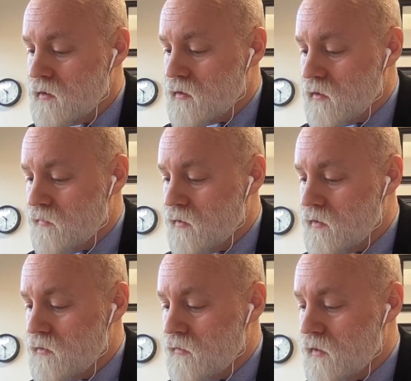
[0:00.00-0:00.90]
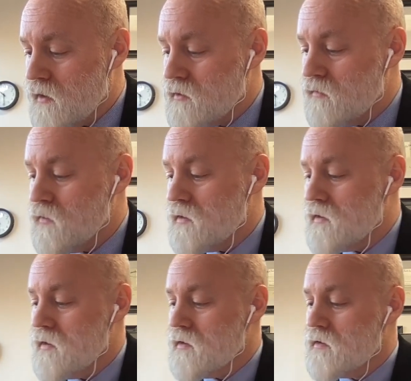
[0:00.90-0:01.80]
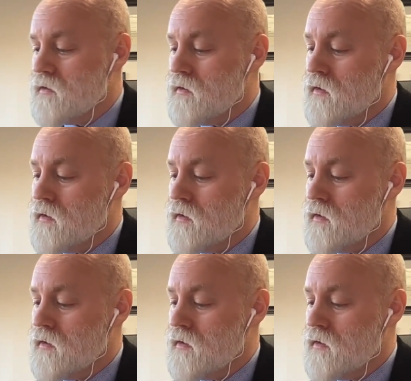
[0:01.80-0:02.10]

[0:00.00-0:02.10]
It's going to convert it to a fraction of 1/6.